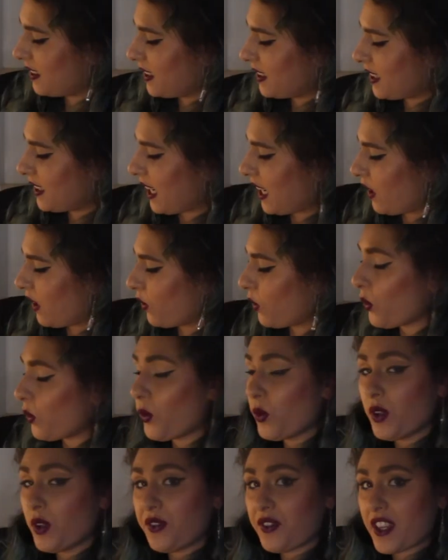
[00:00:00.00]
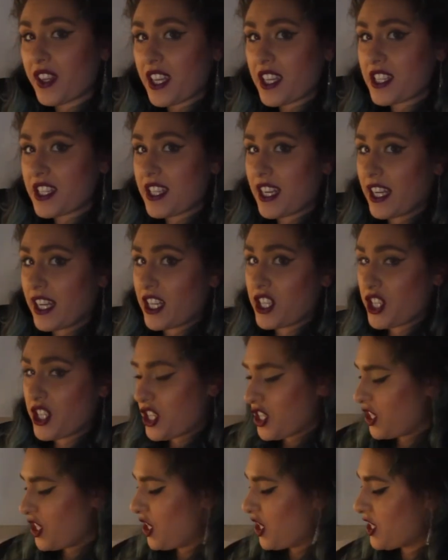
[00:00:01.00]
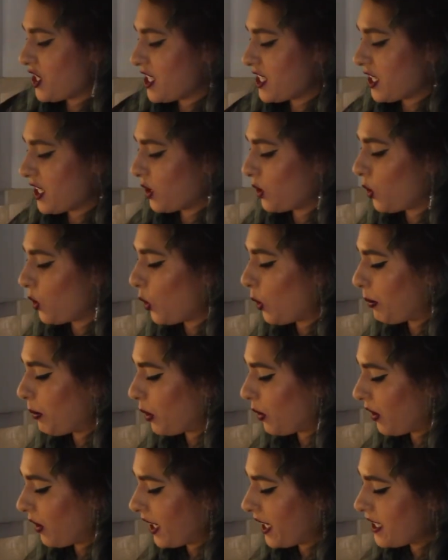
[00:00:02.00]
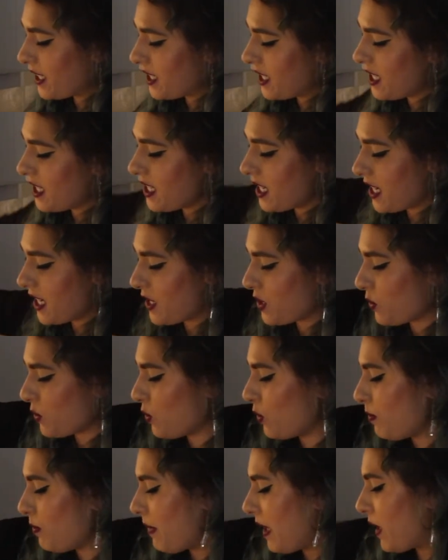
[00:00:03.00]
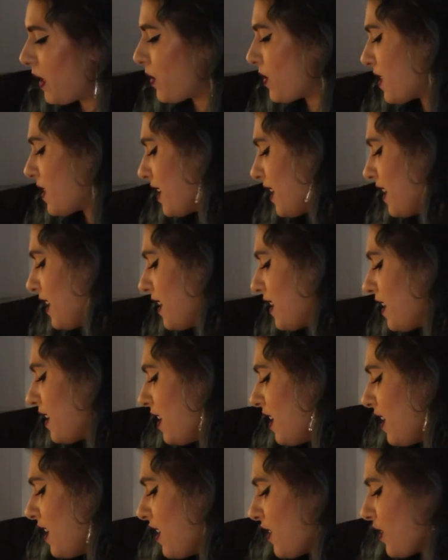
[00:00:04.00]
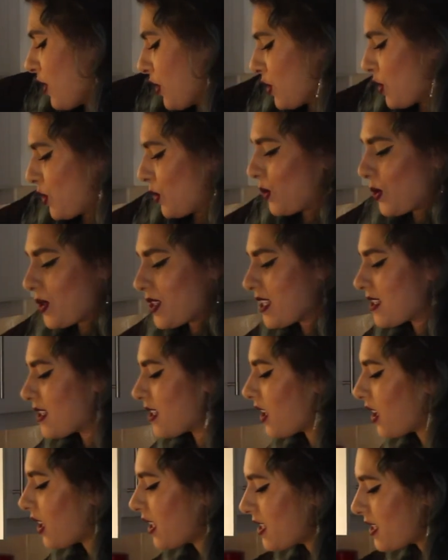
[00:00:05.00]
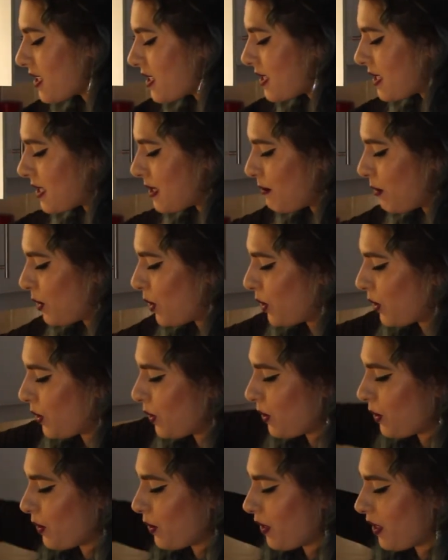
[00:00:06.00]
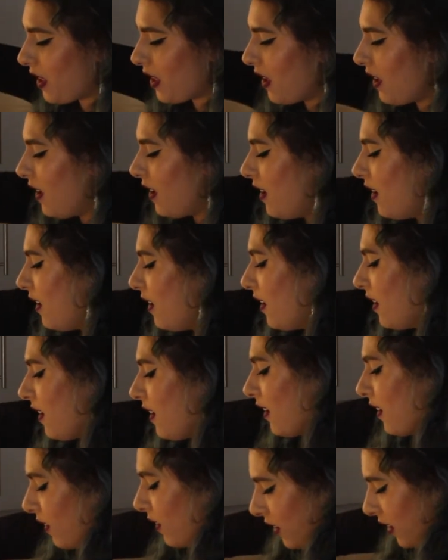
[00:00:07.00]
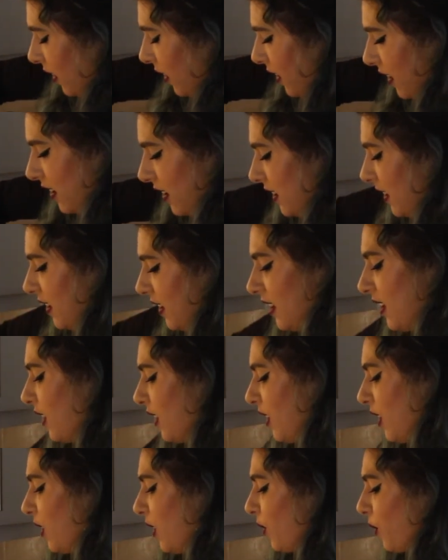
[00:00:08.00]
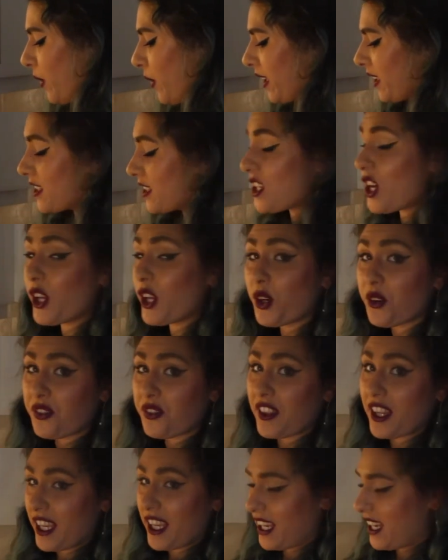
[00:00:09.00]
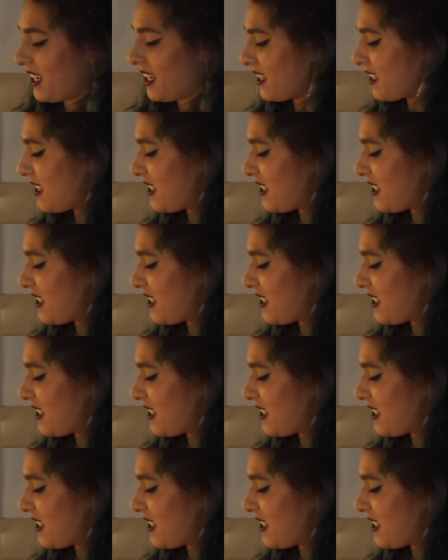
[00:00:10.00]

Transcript: Now all of this deliciousness is incorporated and it's all melted. The sauce is nice and smooth. Oh, we can turn off the heat